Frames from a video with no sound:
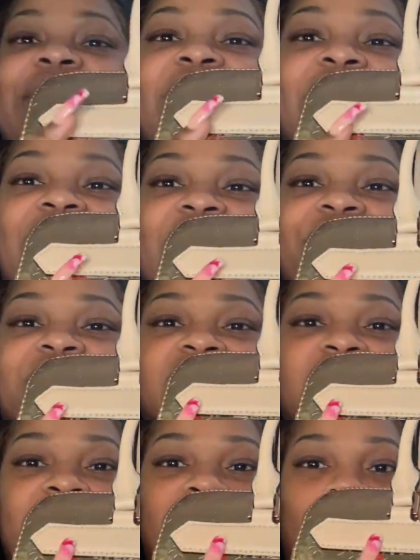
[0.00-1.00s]
It had the
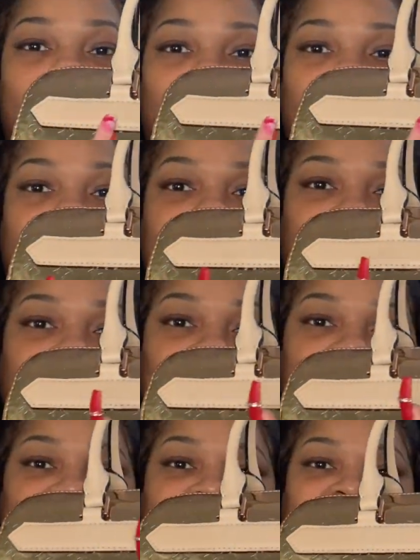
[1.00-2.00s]
studs going all the way
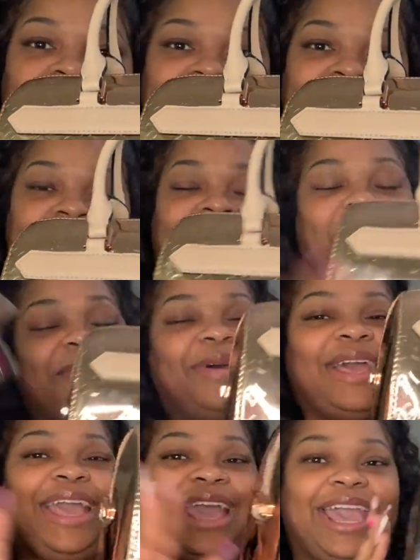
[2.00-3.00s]
across on the back. But
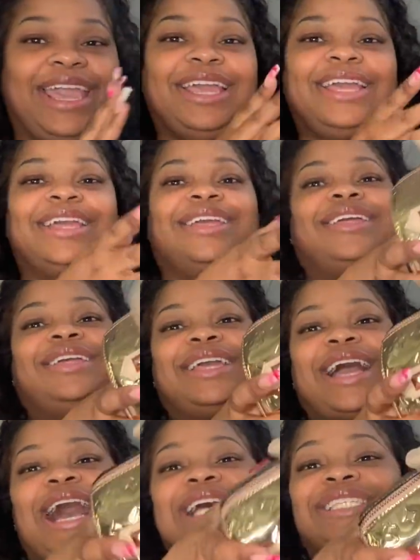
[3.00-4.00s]
hey,
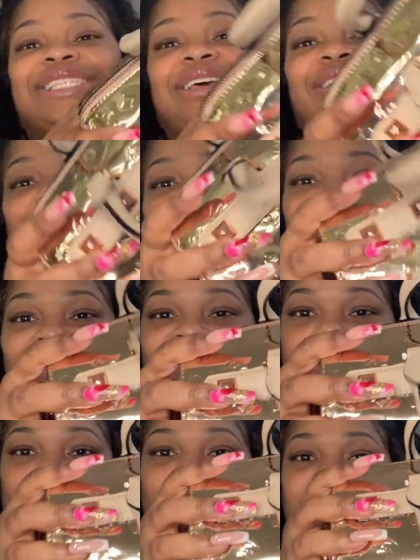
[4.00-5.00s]
I still love
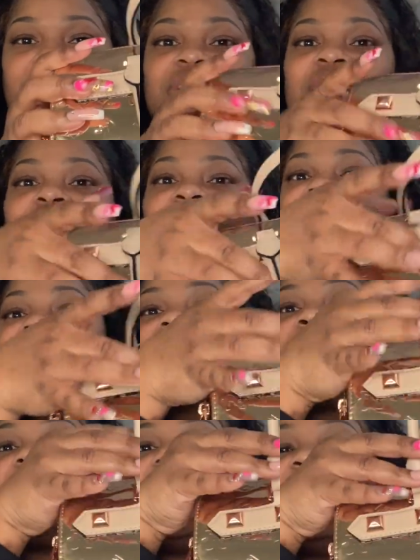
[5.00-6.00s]
this purse. Let's
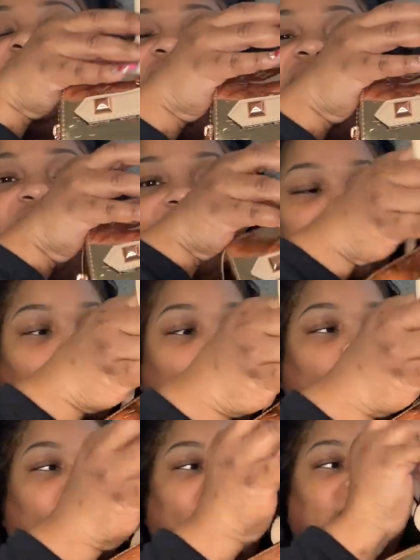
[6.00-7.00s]
go ahead and get
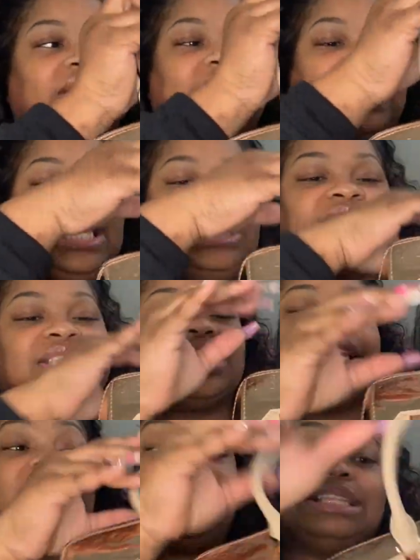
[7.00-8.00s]

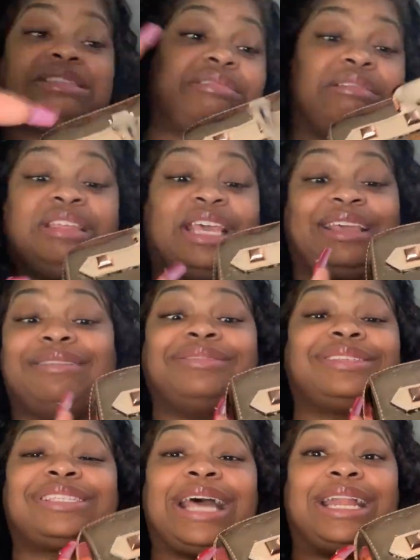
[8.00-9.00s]
into the
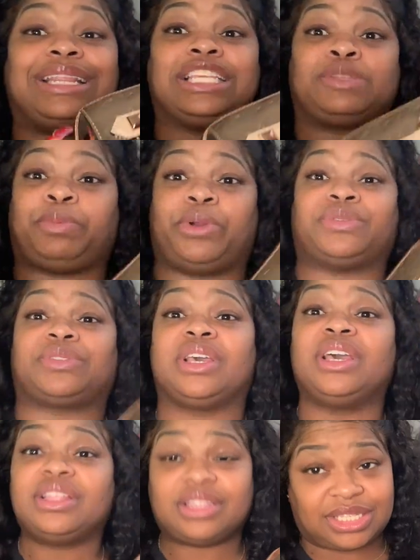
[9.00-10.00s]
inside of this purse
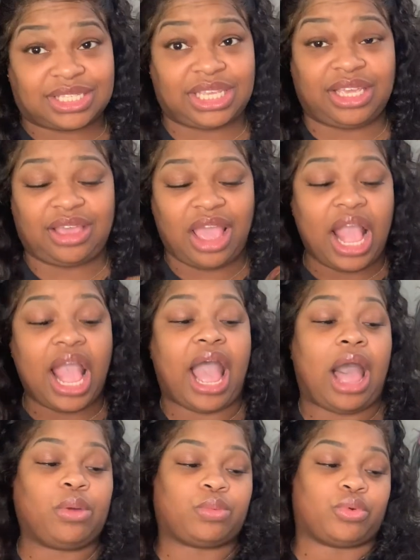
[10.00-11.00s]
to see
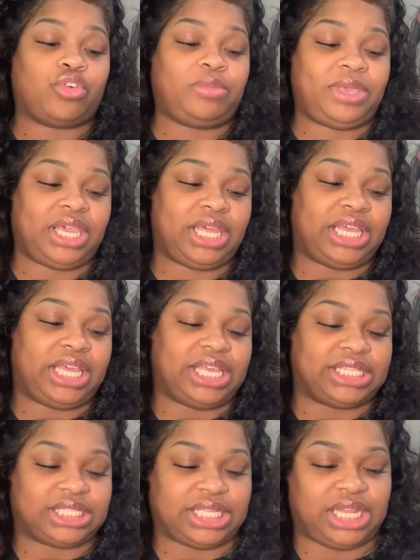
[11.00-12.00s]
how roomy it
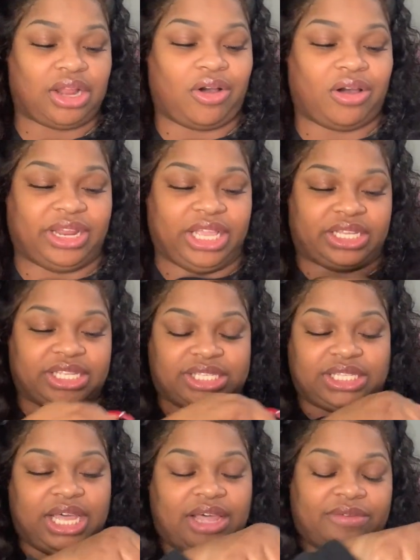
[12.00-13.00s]
is and all that good
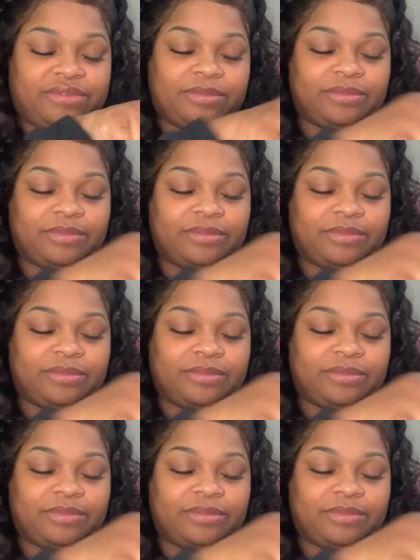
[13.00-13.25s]
stuff.